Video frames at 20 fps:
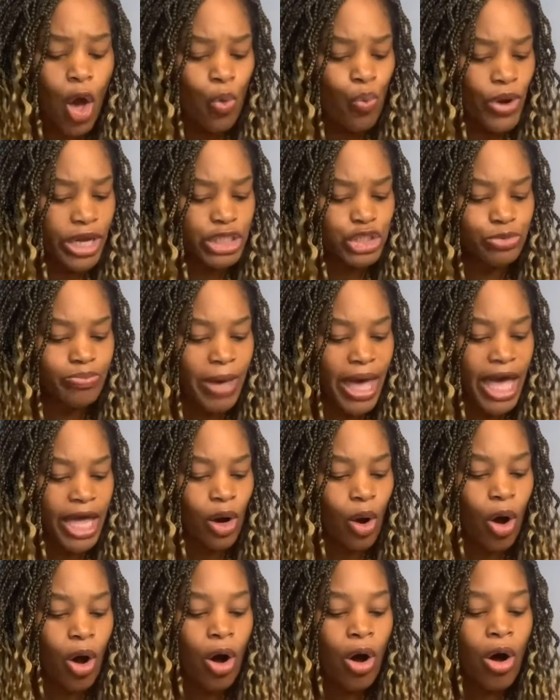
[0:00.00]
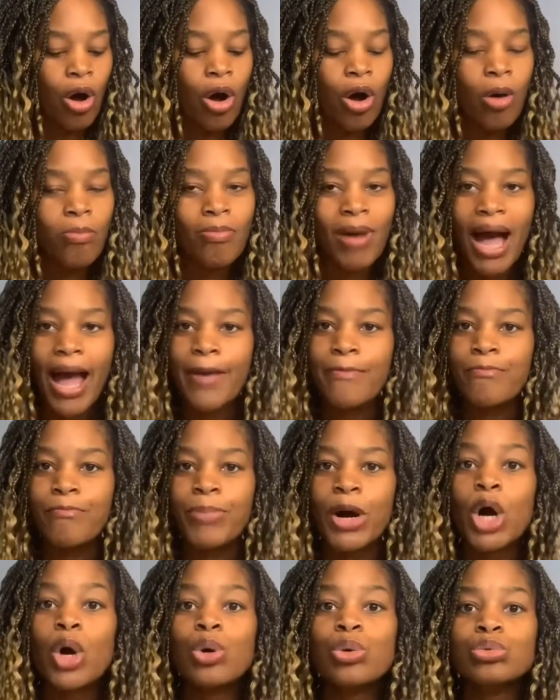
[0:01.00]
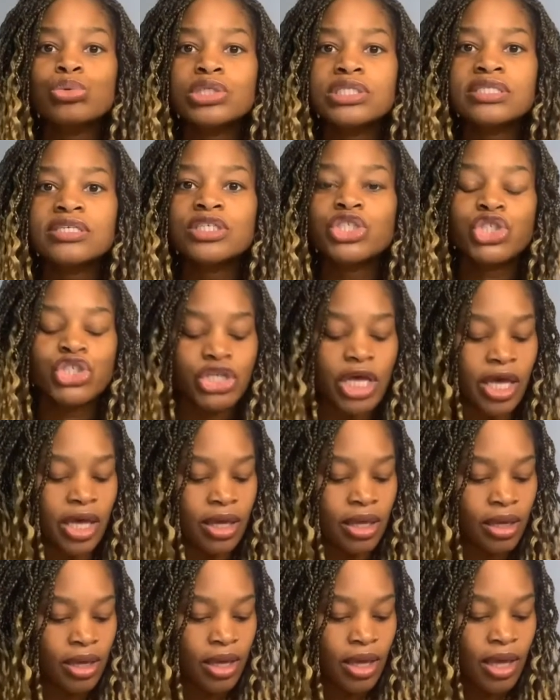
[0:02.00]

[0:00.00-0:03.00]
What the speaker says: which made all my bones to shake.